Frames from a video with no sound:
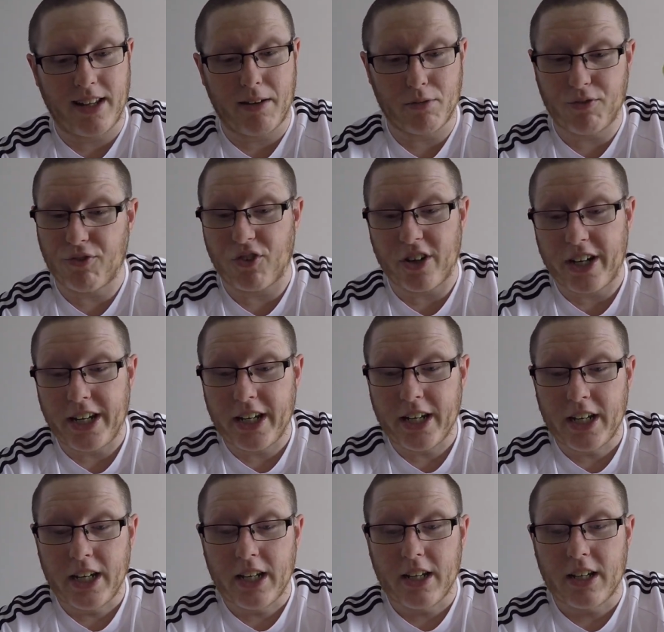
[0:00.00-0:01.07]
That was free,
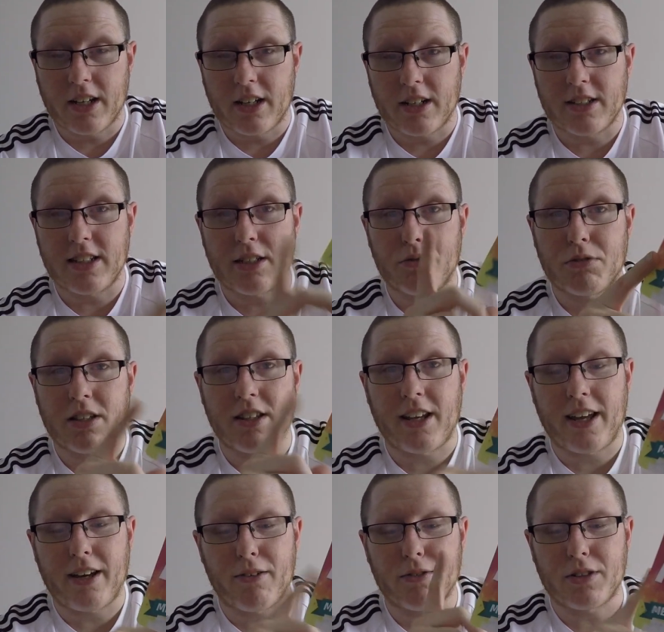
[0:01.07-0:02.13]
because this was the
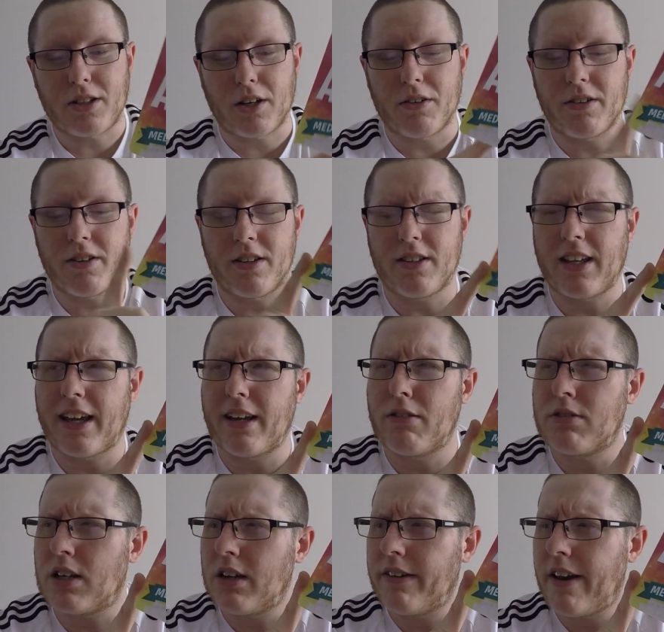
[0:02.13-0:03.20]
day I was
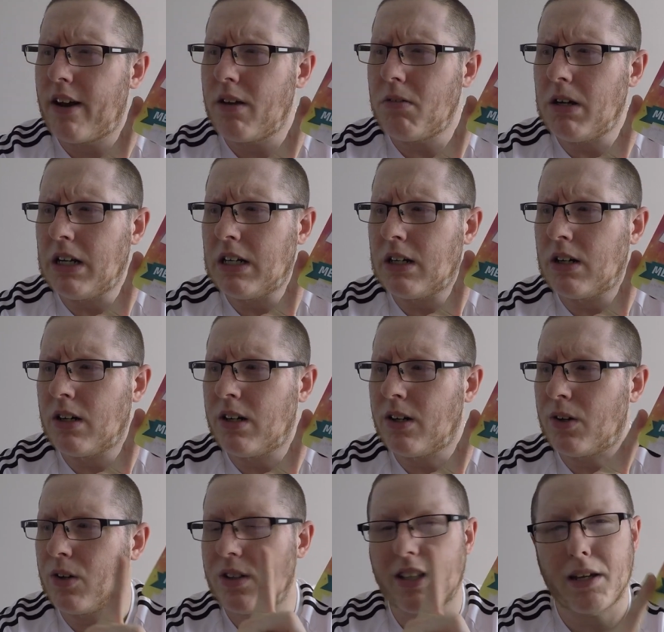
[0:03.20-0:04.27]
going home,
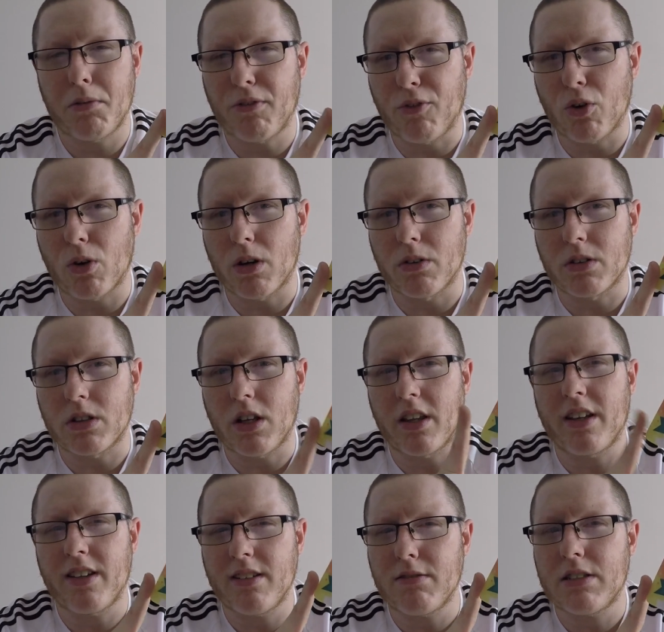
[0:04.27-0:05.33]
or the day before. I
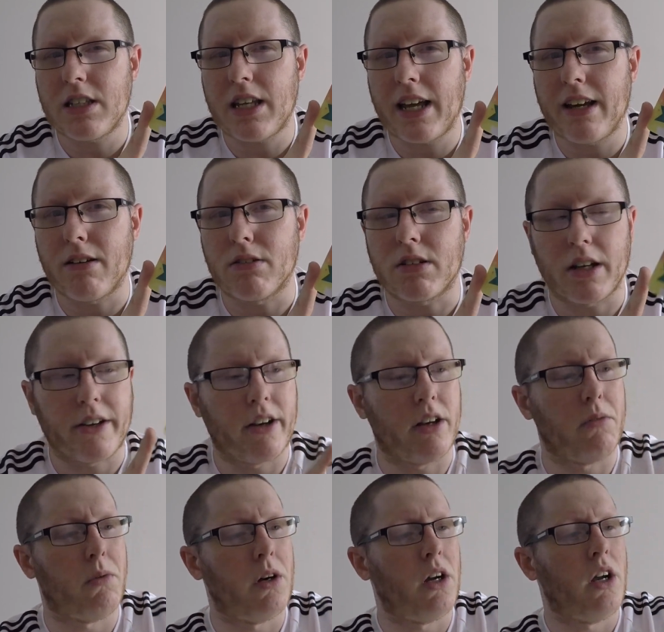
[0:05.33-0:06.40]
think it was the day I was going home.